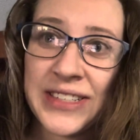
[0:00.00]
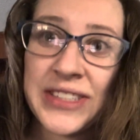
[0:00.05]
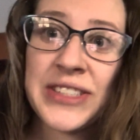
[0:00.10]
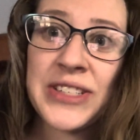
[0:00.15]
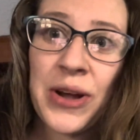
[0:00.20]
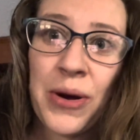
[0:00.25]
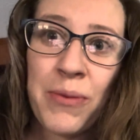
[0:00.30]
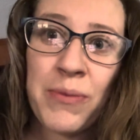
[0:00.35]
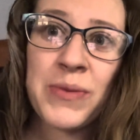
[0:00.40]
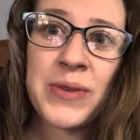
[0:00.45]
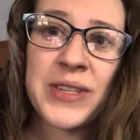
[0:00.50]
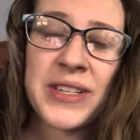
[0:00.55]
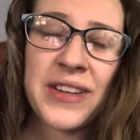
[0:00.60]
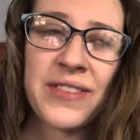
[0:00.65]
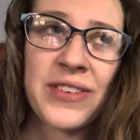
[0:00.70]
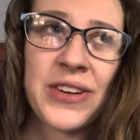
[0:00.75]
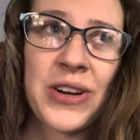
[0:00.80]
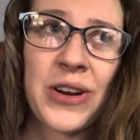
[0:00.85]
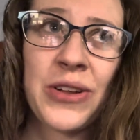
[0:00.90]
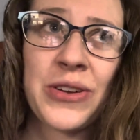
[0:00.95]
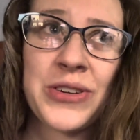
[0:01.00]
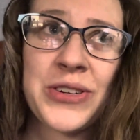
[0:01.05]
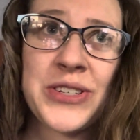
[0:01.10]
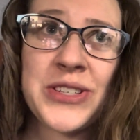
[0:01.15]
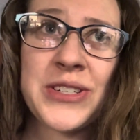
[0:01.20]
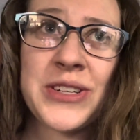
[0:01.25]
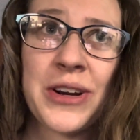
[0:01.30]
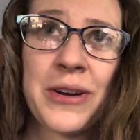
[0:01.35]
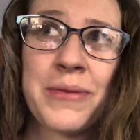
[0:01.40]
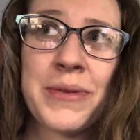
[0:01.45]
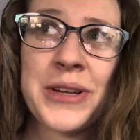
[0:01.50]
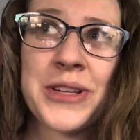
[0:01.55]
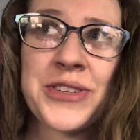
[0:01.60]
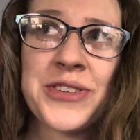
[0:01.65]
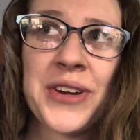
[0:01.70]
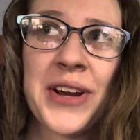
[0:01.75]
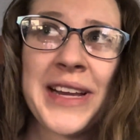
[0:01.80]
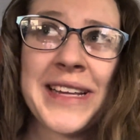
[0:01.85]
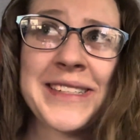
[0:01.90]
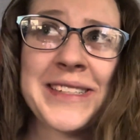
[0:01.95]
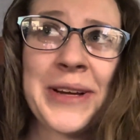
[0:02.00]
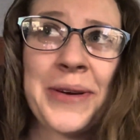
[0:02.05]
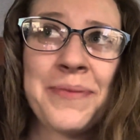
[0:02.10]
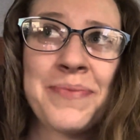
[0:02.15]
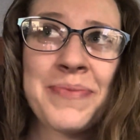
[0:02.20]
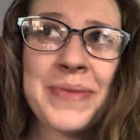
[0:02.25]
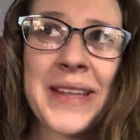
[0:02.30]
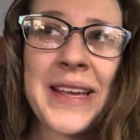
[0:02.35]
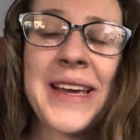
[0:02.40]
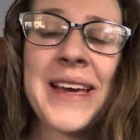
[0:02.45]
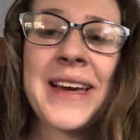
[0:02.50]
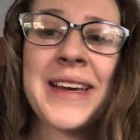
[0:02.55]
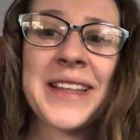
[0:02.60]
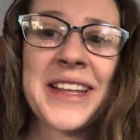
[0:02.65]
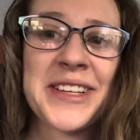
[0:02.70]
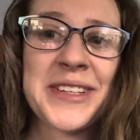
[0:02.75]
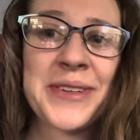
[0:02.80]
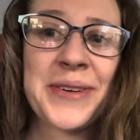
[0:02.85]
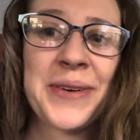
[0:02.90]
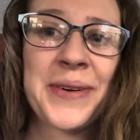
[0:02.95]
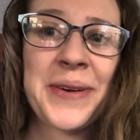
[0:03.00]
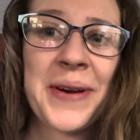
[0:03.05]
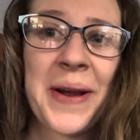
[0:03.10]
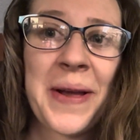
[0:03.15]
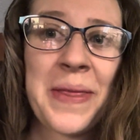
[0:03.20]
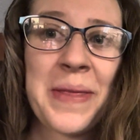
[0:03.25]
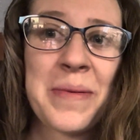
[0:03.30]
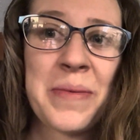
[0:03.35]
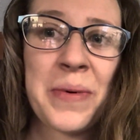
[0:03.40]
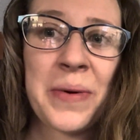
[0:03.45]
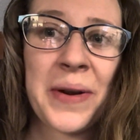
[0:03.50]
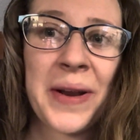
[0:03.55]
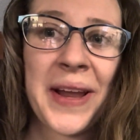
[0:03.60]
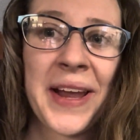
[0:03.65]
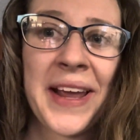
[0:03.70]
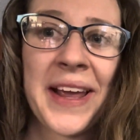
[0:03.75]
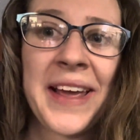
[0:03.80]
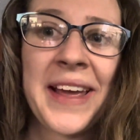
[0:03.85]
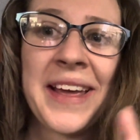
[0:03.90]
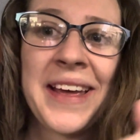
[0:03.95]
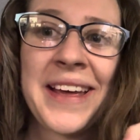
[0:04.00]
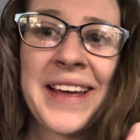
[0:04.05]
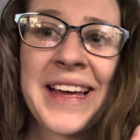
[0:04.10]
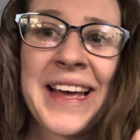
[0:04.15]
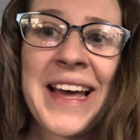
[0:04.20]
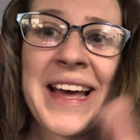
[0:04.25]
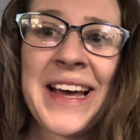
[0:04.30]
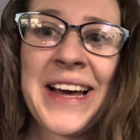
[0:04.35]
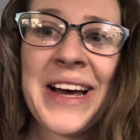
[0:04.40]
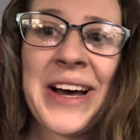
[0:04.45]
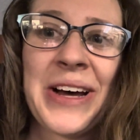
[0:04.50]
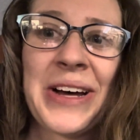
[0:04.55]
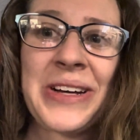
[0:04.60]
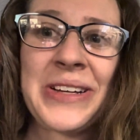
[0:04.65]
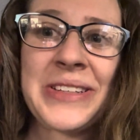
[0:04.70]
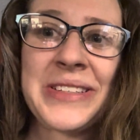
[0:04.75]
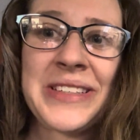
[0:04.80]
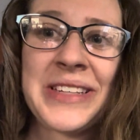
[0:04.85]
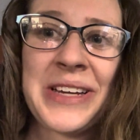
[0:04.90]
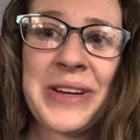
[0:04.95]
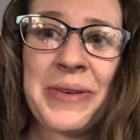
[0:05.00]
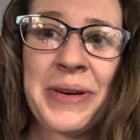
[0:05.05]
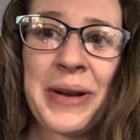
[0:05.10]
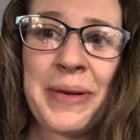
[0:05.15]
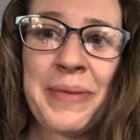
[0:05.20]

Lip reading: almost $7 Starbucks drink. So that's where we're at in the morning. I'll see you when I'm